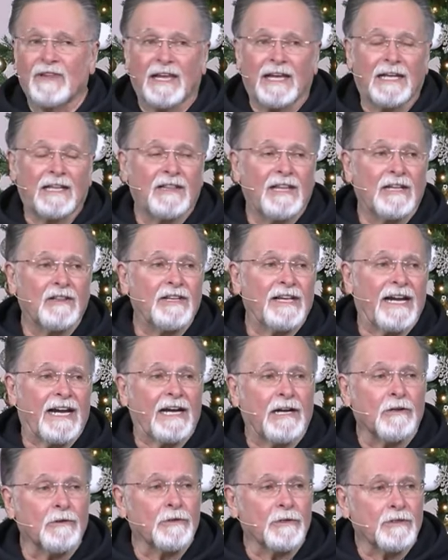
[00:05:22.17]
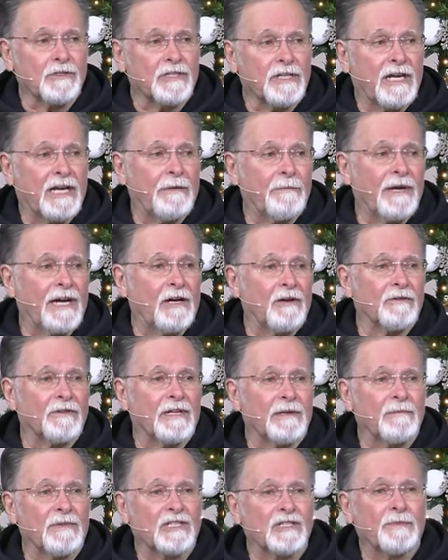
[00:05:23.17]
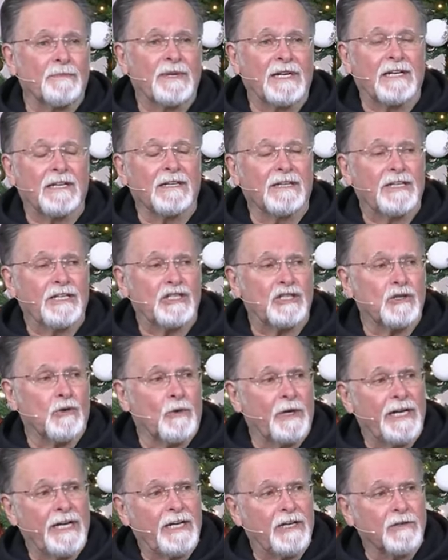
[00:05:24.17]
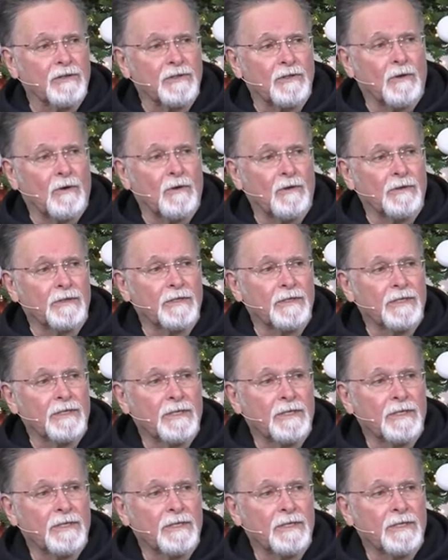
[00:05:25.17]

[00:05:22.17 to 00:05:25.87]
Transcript: And then the elders came out. They must have been at least 20 years old,